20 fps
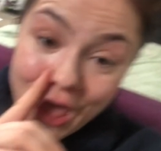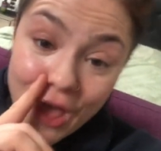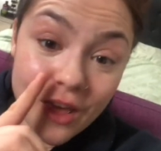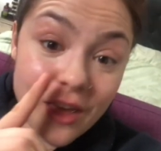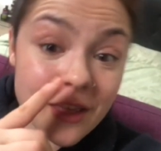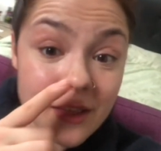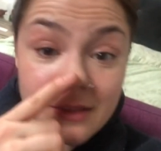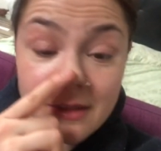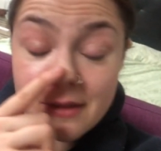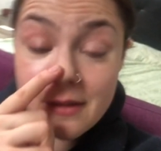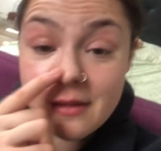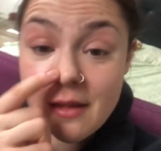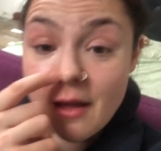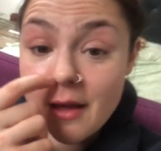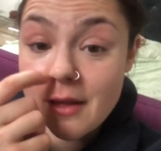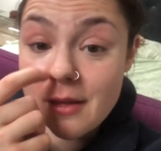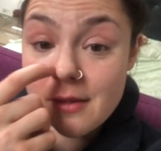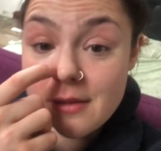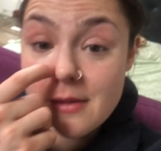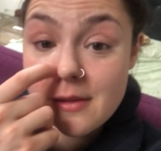
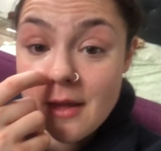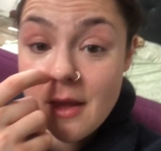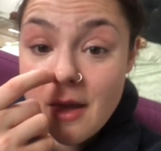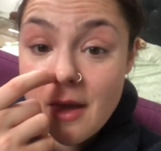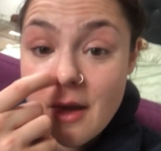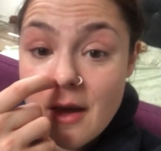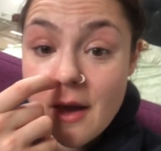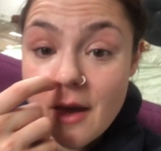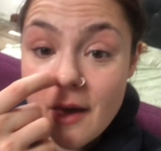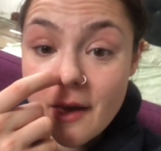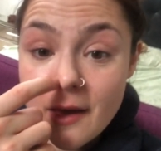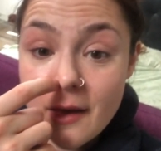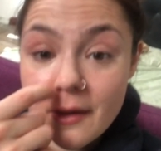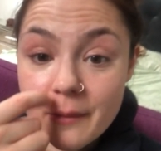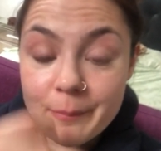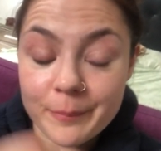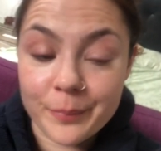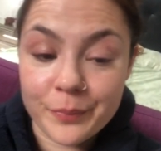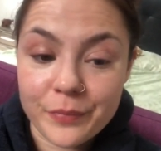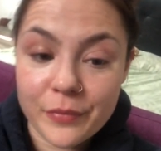concise
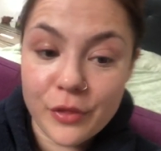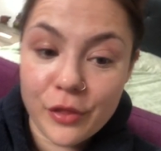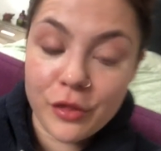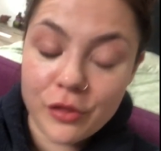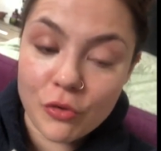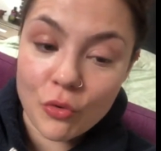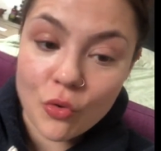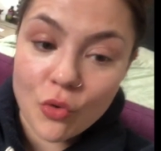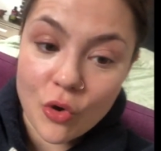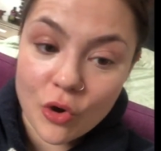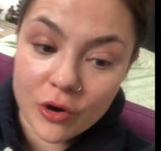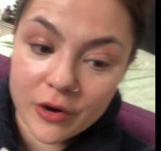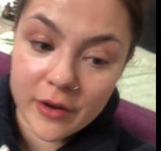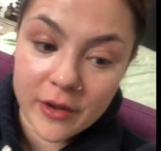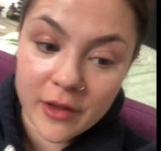thought